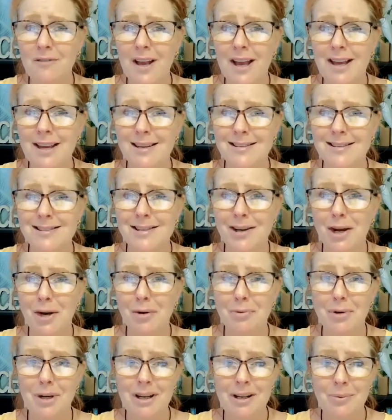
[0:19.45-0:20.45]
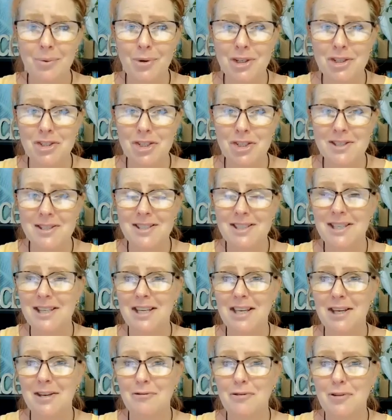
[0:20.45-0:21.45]
And I really wanted just to
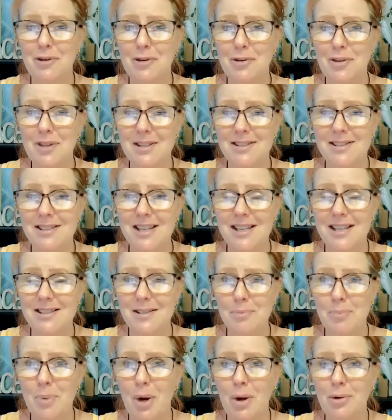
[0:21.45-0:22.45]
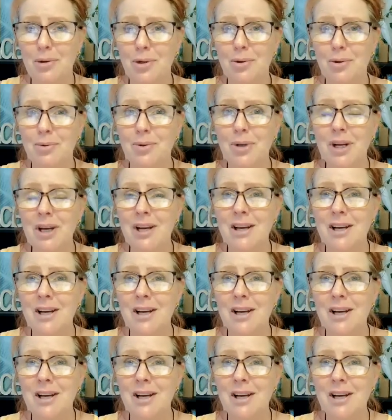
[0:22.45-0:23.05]
give you this testimonial